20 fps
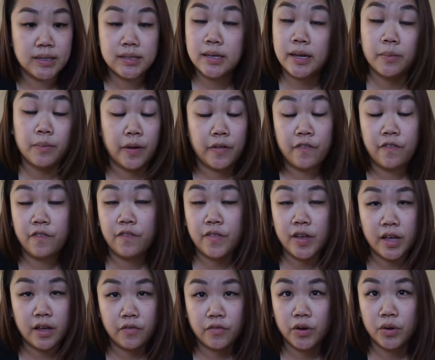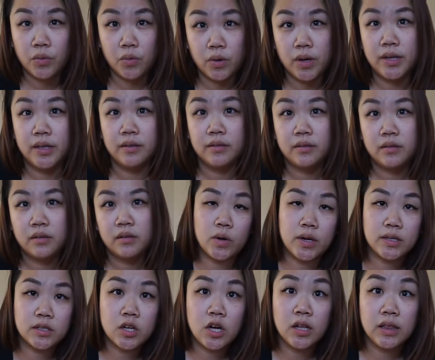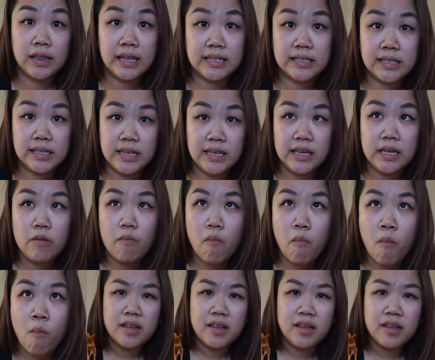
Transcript: it's like my favorite one, when it's called Let's Eat.